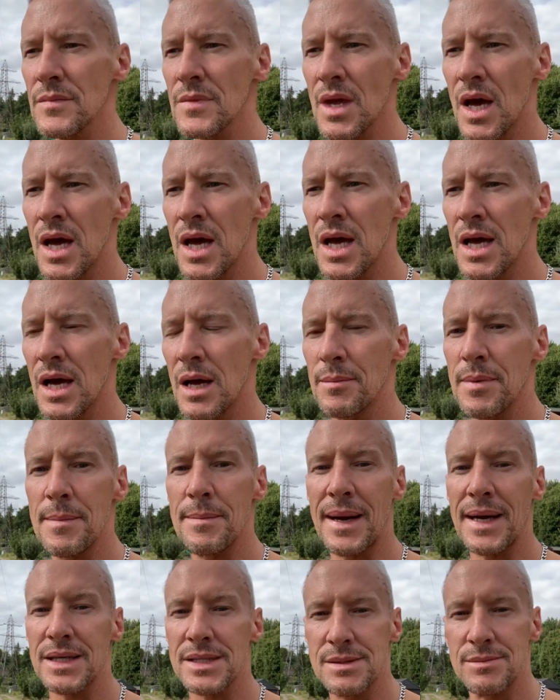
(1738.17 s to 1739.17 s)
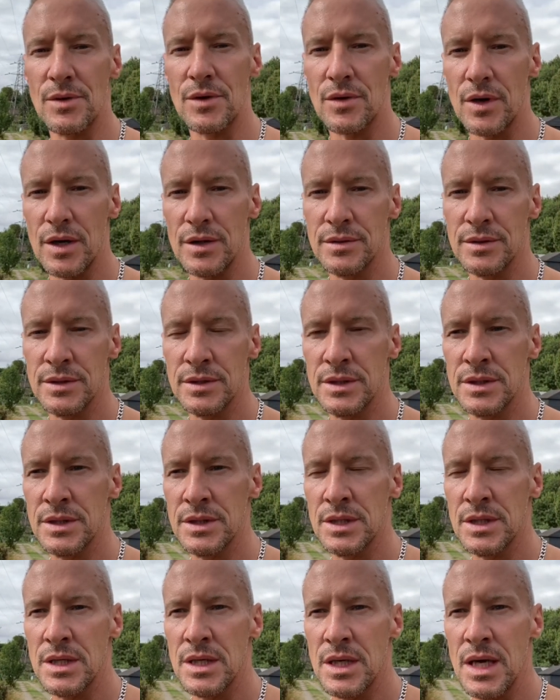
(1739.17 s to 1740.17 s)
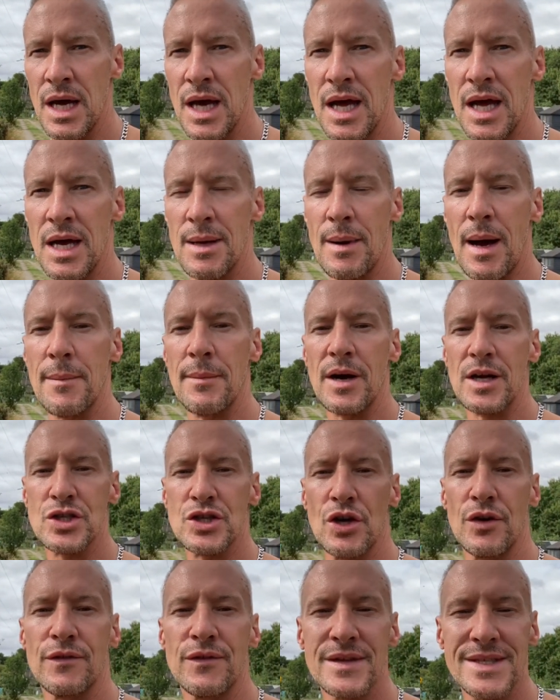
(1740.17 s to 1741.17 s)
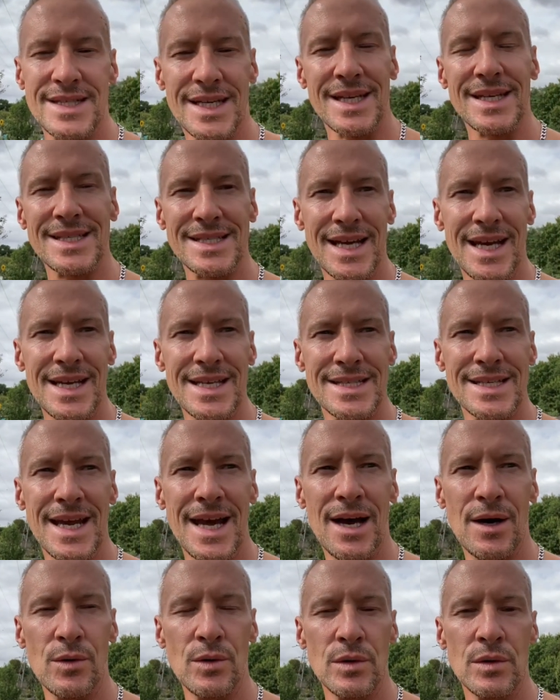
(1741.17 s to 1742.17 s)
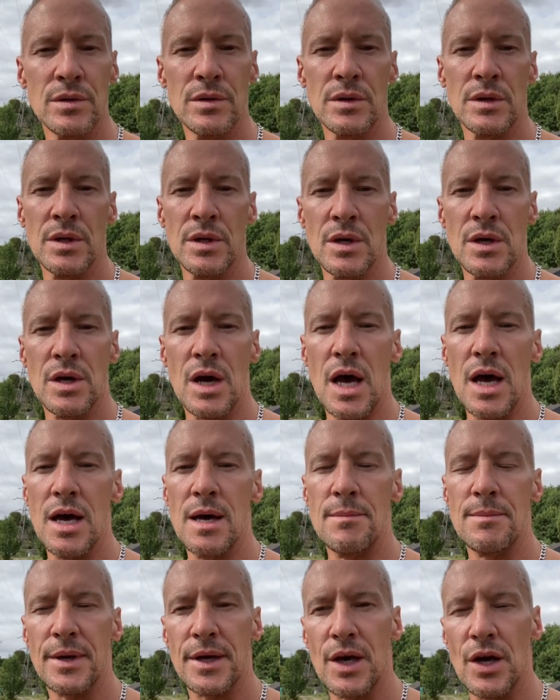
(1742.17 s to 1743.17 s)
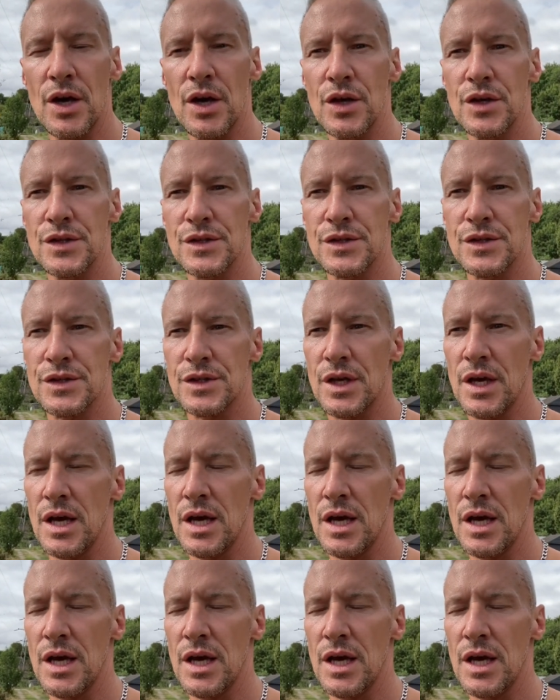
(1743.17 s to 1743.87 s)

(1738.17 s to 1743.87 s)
I'll be back tomorrow. I'm actually off for 6 days now, because